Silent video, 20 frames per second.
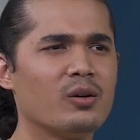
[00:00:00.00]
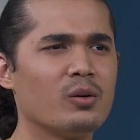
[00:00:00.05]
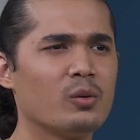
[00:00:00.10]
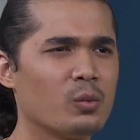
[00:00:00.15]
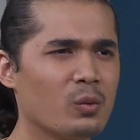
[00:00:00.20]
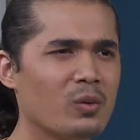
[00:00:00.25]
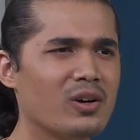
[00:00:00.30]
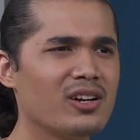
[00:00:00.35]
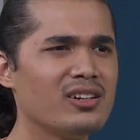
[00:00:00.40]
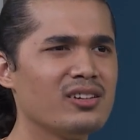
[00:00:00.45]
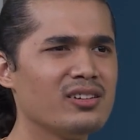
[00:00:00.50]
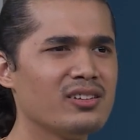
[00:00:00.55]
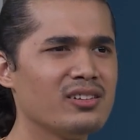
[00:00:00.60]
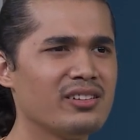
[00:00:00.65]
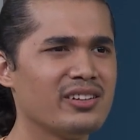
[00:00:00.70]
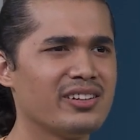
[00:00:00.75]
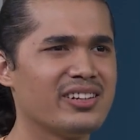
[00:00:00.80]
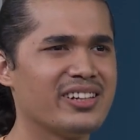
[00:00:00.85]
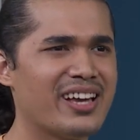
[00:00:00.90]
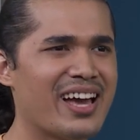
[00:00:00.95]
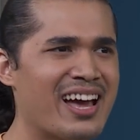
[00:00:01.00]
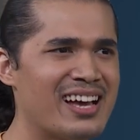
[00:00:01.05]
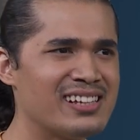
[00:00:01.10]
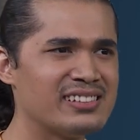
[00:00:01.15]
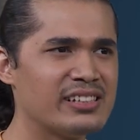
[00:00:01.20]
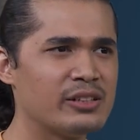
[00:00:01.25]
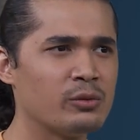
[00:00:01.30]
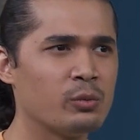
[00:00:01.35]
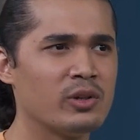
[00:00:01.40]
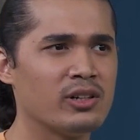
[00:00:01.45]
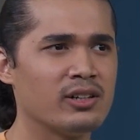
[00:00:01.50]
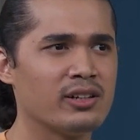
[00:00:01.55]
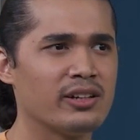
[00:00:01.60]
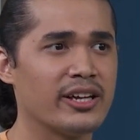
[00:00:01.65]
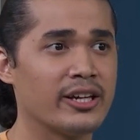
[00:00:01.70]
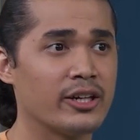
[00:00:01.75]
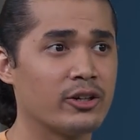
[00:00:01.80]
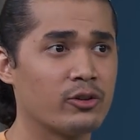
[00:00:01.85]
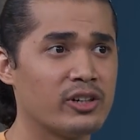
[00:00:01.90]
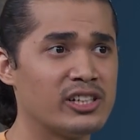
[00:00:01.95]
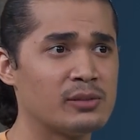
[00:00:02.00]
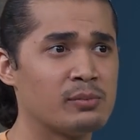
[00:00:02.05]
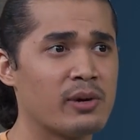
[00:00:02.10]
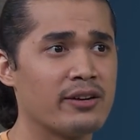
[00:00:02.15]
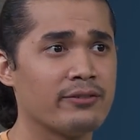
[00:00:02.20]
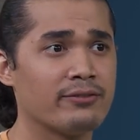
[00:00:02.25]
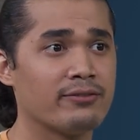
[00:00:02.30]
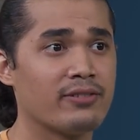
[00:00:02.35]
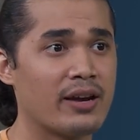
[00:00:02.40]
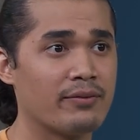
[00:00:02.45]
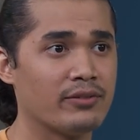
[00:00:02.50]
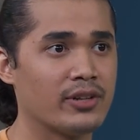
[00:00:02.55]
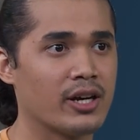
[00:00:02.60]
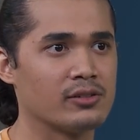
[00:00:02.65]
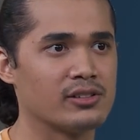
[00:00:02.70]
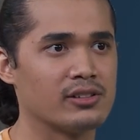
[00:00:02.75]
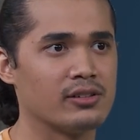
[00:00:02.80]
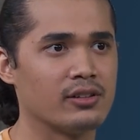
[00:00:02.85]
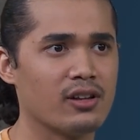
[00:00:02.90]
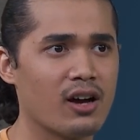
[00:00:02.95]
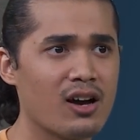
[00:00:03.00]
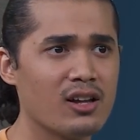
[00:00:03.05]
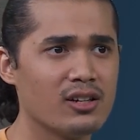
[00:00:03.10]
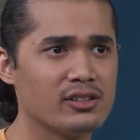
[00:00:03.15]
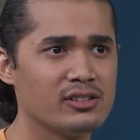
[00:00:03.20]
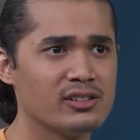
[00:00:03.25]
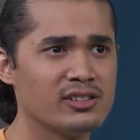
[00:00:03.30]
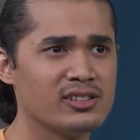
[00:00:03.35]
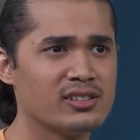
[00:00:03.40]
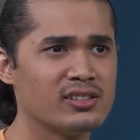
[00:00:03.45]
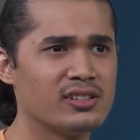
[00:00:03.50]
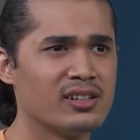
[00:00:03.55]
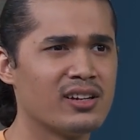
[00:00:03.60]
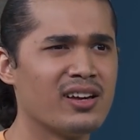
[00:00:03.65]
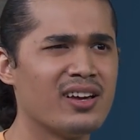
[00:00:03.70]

Well, the asset will increase by $5,000